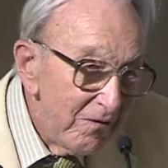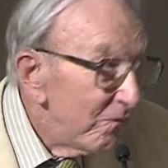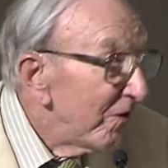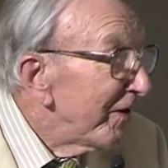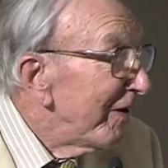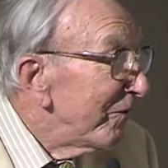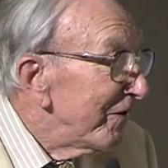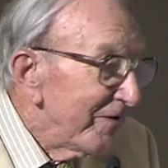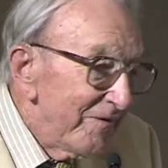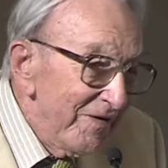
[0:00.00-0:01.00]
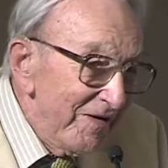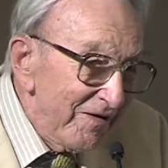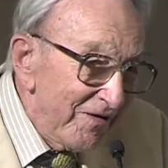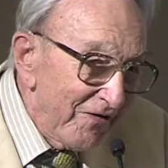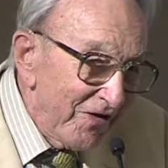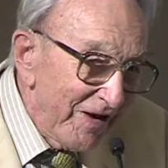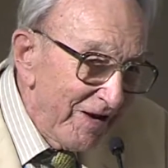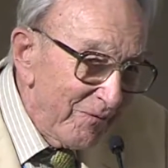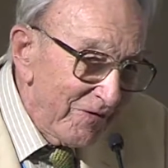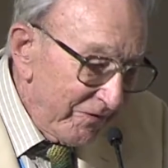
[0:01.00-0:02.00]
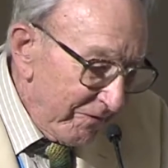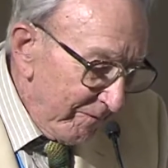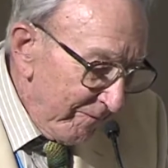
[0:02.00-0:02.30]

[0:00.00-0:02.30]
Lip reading: What happened? Nothing happens.